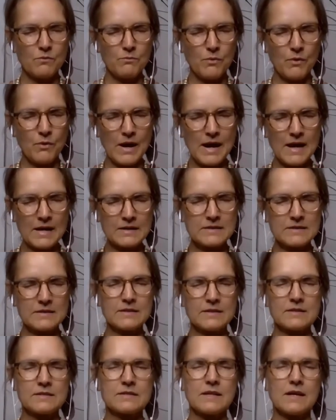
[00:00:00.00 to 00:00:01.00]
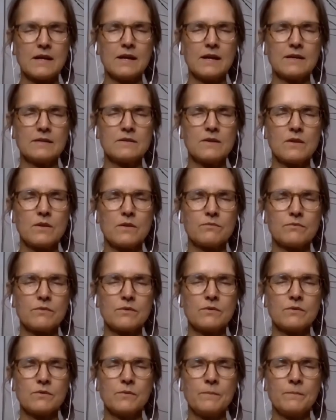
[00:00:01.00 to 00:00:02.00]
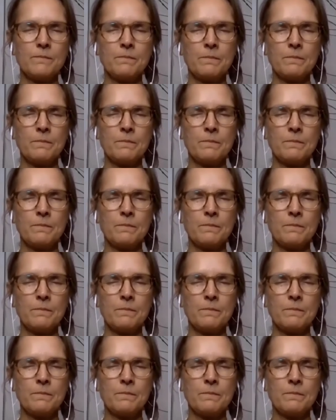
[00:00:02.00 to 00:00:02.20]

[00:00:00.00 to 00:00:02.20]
practice and through